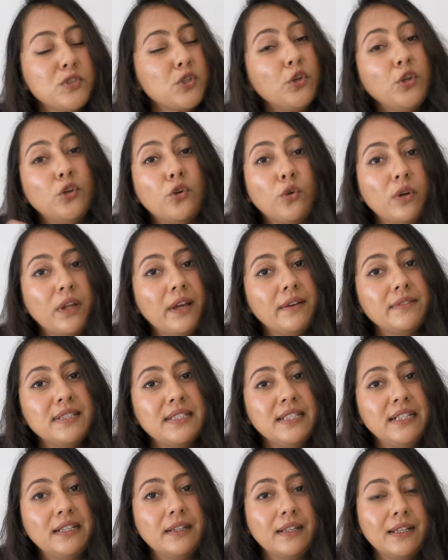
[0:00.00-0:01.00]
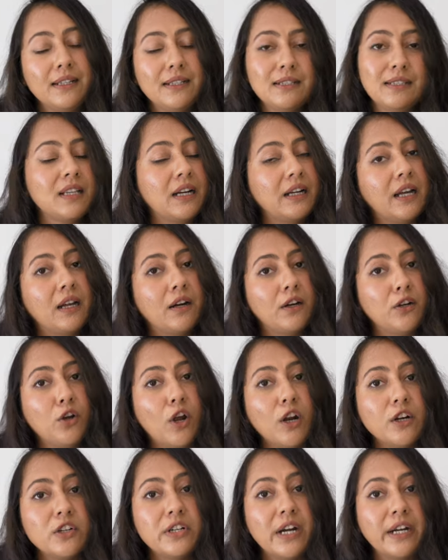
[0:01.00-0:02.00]
so you don't have seedlings that are
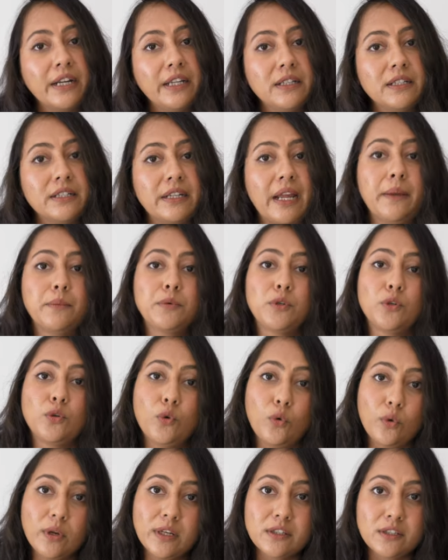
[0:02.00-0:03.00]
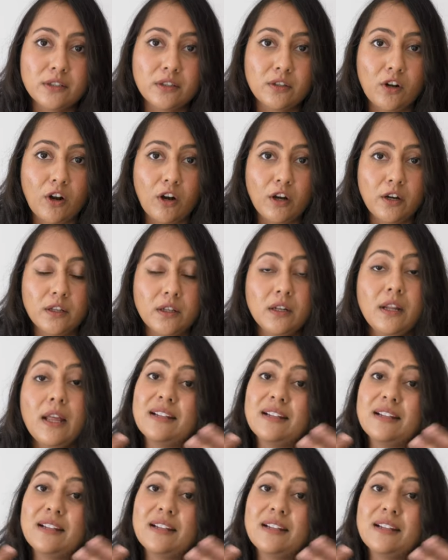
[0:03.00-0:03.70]
not ready in time to go into the garden.